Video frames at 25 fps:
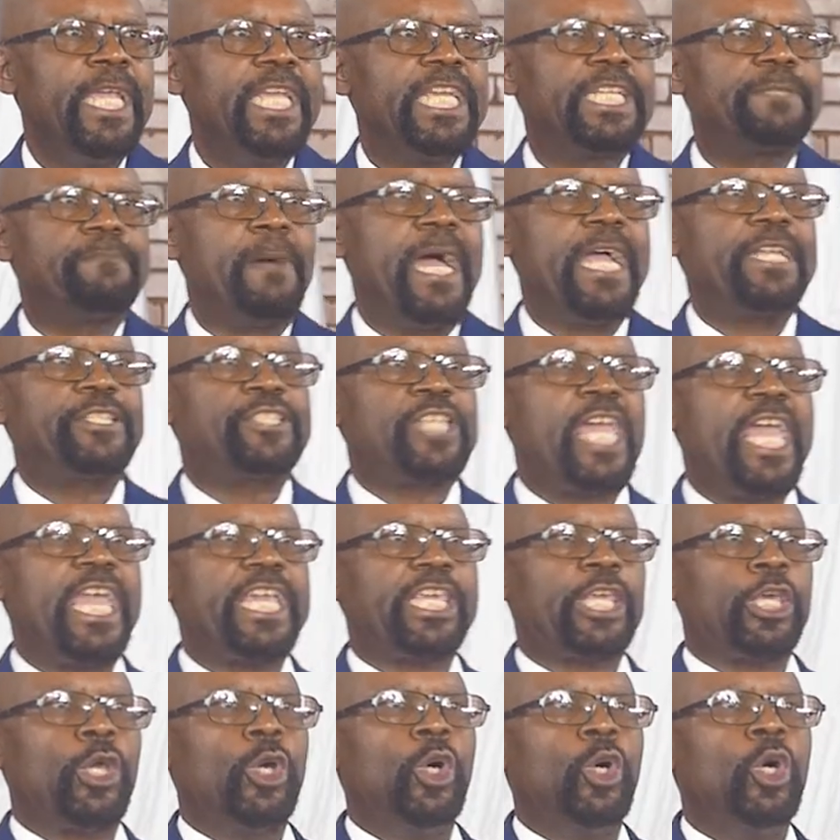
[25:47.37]
It might
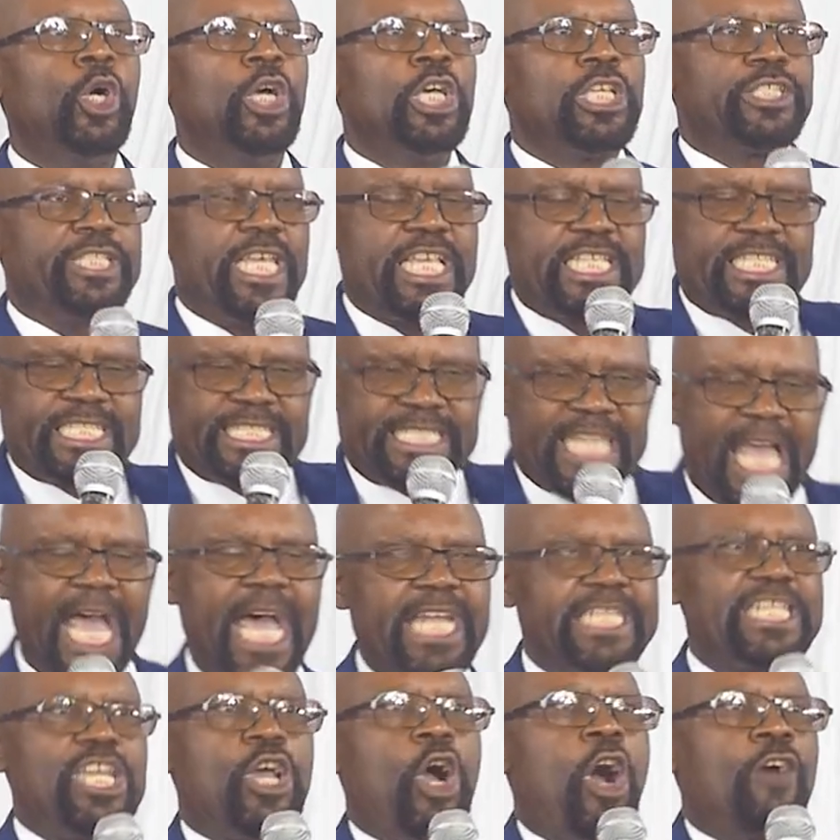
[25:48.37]
take you the
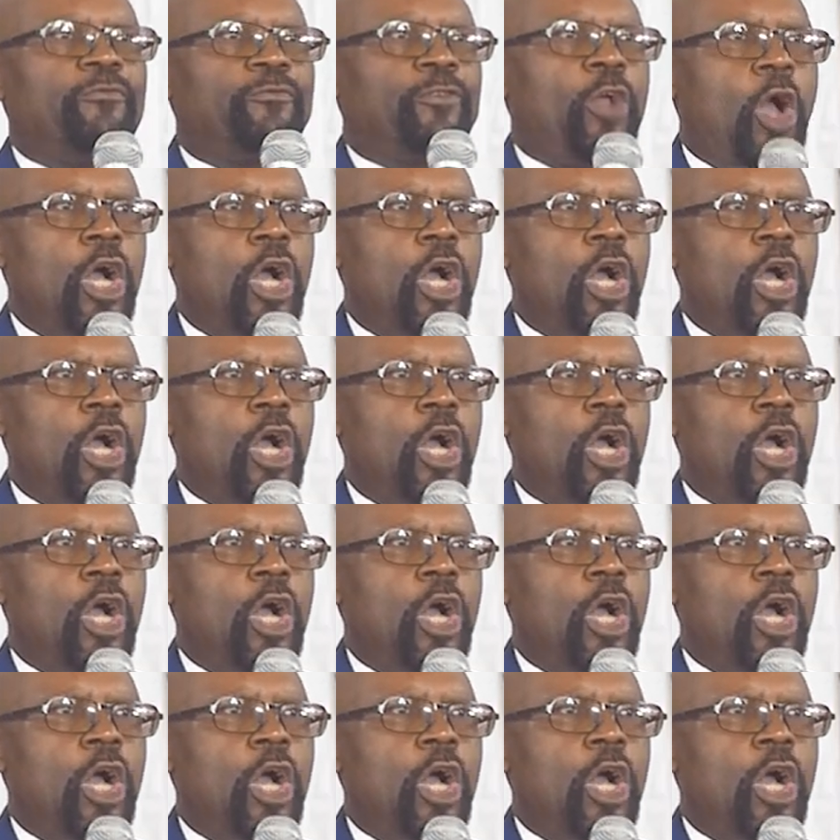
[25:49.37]
study of